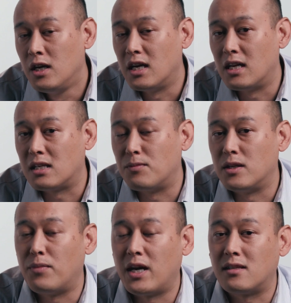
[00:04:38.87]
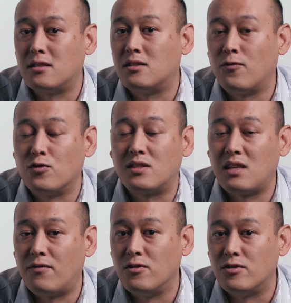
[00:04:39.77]
it has been passaged for
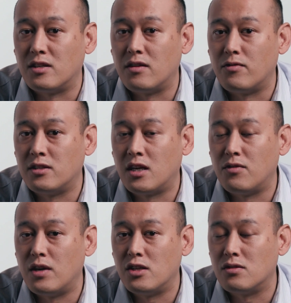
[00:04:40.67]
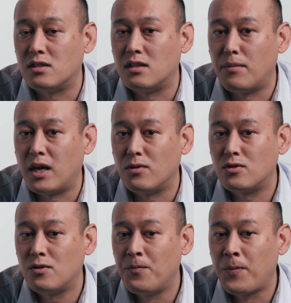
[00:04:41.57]
several generations in the mouse.